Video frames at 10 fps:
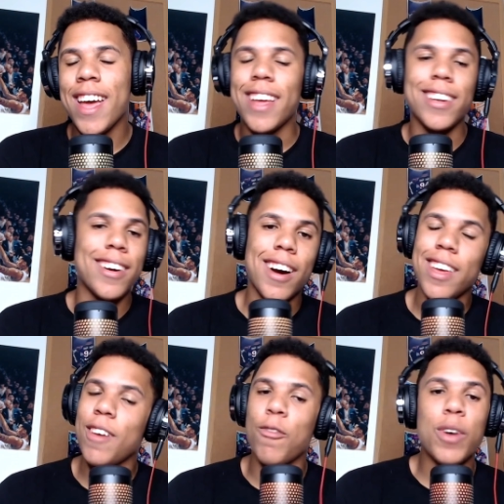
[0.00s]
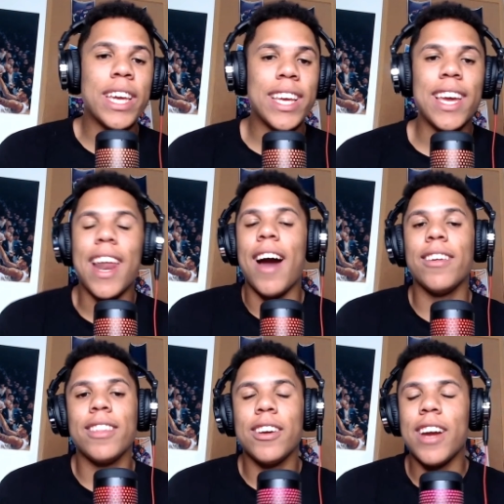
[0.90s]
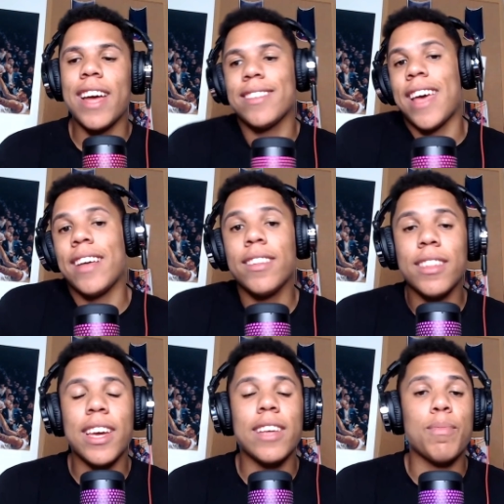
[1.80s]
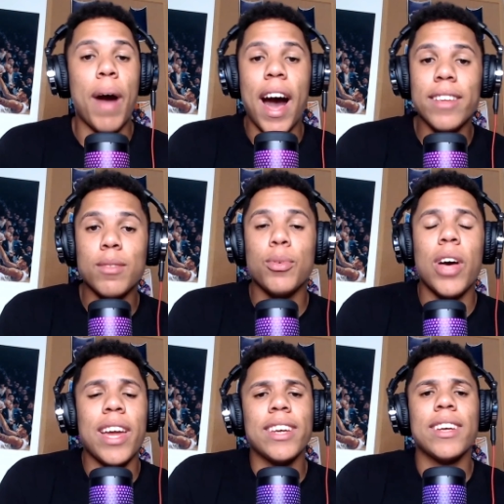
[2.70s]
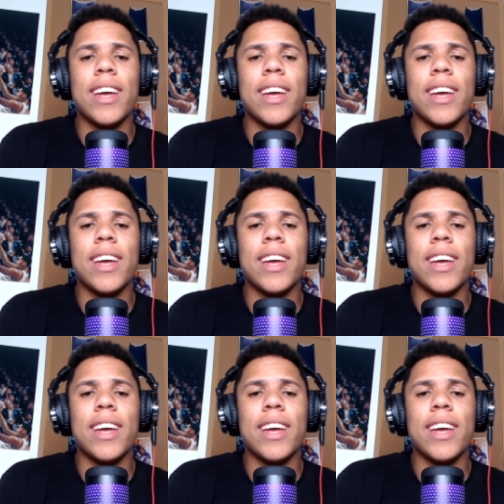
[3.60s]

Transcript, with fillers: you know if we can get healthier as healthy as possible heading